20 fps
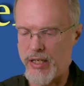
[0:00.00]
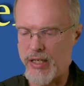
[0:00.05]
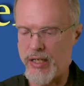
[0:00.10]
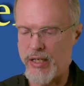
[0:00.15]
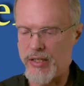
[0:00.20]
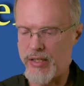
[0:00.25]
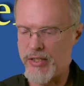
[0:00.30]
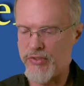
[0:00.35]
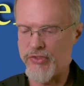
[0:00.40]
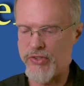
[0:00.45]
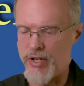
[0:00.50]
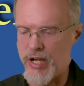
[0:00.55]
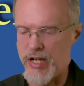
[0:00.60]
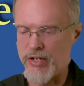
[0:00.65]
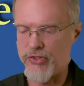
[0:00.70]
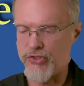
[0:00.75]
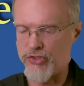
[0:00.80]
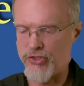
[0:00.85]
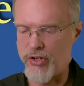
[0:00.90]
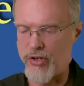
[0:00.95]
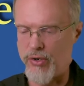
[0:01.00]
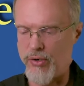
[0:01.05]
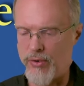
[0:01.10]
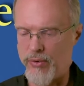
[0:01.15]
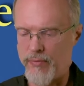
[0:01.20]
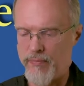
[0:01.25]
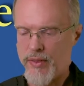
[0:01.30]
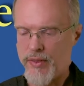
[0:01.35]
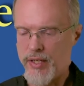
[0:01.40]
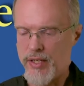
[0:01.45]
It is not
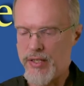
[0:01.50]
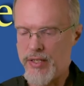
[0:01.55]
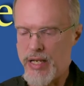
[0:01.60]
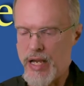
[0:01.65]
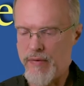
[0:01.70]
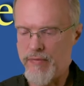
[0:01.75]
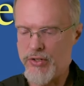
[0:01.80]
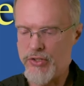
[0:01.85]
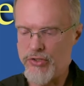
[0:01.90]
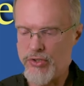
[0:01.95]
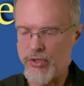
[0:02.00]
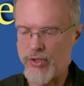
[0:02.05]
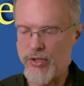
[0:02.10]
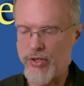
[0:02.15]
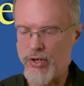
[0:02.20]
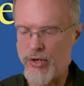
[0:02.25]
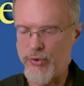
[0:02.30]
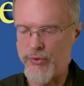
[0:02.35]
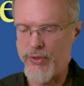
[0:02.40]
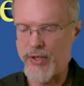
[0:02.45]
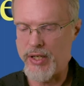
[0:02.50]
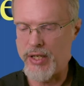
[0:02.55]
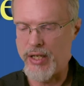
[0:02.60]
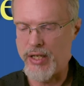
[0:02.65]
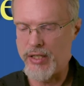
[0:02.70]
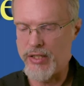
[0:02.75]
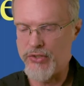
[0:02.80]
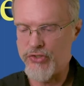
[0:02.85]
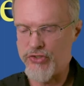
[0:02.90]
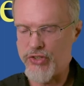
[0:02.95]
so." Then David took an oath
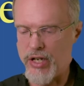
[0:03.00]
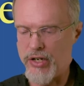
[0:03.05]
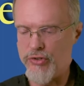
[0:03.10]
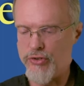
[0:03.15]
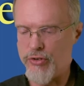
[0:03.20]
again and said,